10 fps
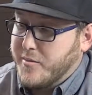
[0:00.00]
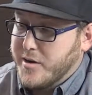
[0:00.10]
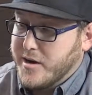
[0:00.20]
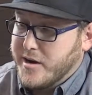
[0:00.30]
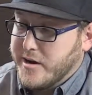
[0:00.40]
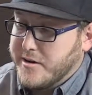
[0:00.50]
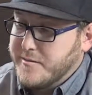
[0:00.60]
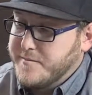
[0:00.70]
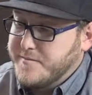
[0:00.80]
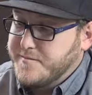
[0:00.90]
button
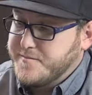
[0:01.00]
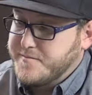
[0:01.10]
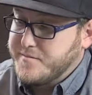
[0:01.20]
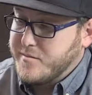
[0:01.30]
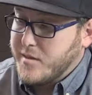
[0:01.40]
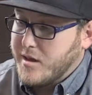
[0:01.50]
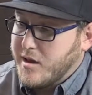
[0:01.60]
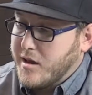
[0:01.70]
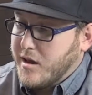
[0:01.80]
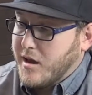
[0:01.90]
here.
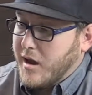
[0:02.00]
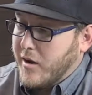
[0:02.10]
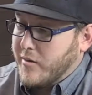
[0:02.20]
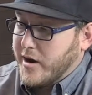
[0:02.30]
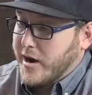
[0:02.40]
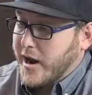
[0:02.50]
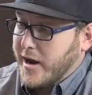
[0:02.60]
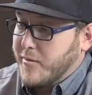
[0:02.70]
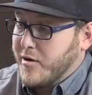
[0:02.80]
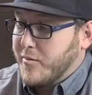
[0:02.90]
I want to
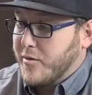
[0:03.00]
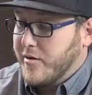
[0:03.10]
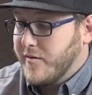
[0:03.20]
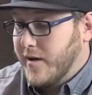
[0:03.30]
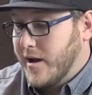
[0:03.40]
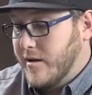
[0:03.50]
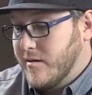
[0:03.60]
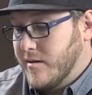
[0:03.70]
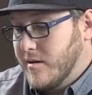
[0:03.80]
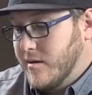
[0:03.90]
name her
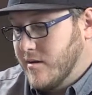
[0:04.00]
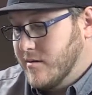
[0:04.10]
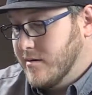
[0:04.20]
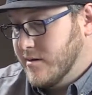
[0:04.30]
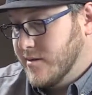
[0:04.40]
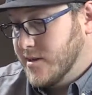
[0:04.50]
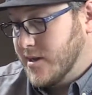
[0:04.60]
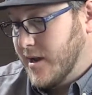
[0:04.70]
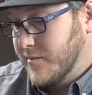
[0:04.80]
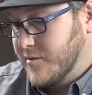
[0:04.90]
profile Lily's
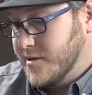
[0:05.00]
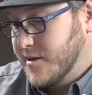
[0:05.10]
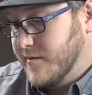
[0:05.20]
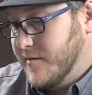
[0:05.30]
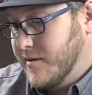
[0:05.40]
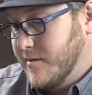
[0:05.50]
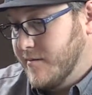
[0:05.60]
Apple TV.